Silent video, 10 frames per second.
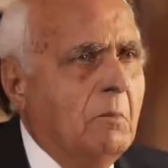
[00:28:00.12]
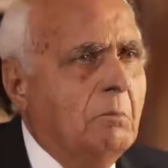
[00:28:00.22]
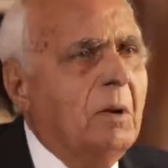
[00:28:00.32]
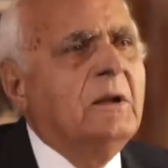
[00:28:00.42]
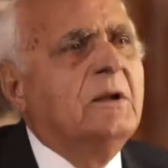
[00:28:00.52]

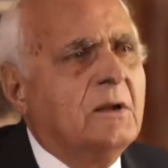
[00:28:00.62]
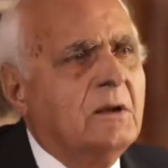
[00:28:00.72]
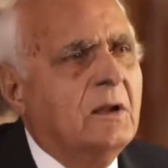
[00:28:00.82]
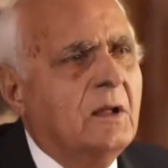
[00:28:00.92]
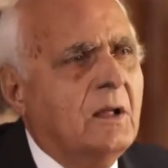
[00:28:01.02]
But
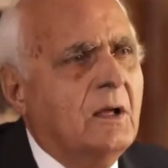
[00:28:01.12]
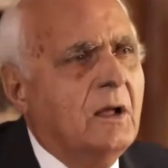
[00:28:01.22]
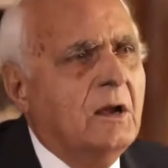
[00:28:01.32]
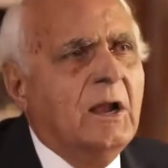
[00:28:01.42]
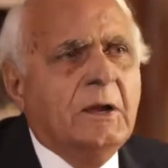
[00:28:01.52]

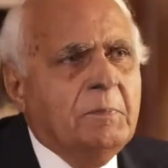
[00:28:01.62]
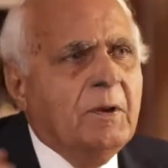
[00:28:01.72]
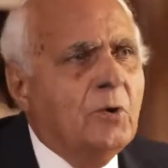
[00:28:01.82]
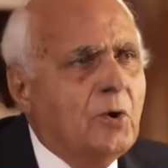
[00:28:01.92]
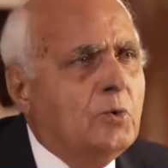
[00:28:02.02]
let
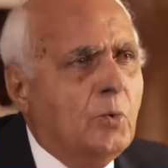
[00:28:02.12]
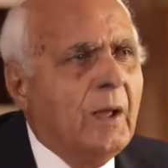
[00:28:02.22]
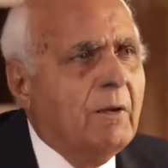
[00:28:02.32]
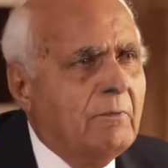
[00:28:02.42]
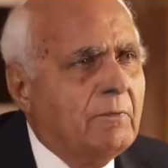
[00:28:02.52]
me not
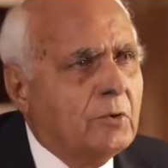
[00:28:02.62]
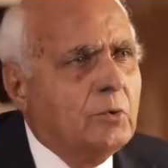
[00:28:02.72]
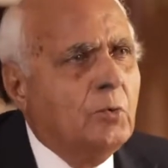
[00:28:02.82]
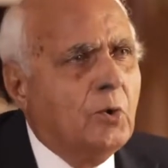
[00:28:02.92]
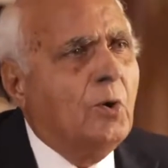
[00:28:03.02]
dwell
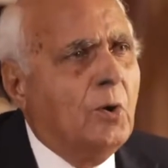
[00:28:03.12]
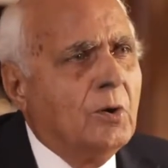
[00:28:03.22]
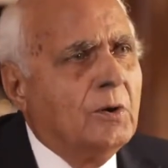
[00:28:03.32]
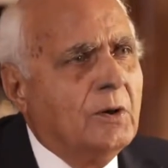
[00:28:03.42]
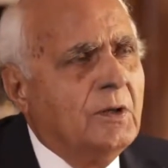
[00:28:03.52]
too
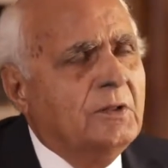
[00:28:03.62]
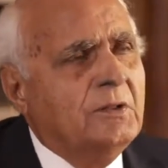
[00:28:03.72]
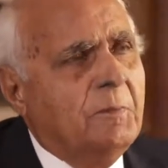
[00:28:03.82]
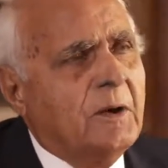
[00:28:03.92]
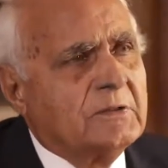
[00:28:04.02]
long
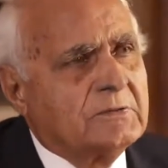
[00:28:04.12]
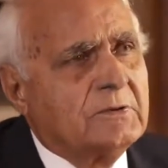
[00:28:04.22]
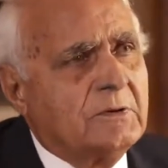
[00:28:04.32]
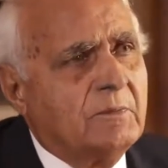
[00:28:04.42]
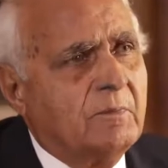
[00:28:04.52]
in the past.
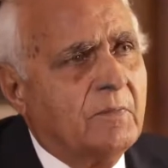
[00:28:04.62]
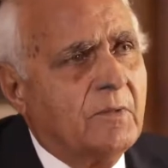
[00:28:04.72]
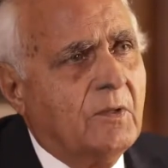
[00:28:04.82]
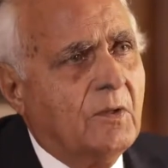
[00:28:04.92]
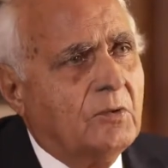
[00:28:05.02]

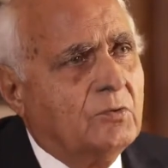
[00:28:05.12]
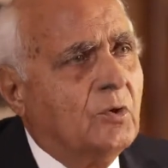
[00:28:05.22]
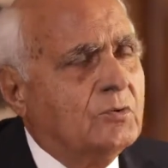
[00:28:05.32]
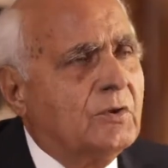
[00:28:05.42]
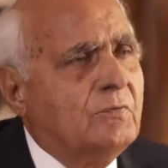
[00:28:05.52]

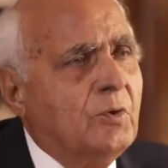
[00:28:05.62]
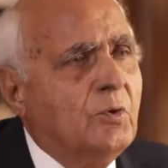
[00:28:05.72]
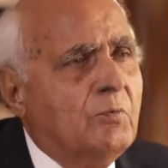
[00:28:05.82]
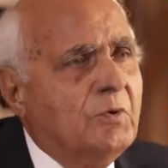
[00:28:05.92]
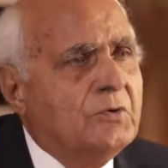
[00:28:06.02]
Those of
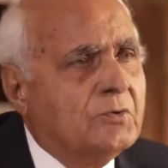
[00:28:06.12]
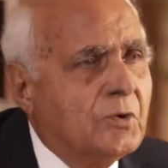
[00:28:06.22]
you who wish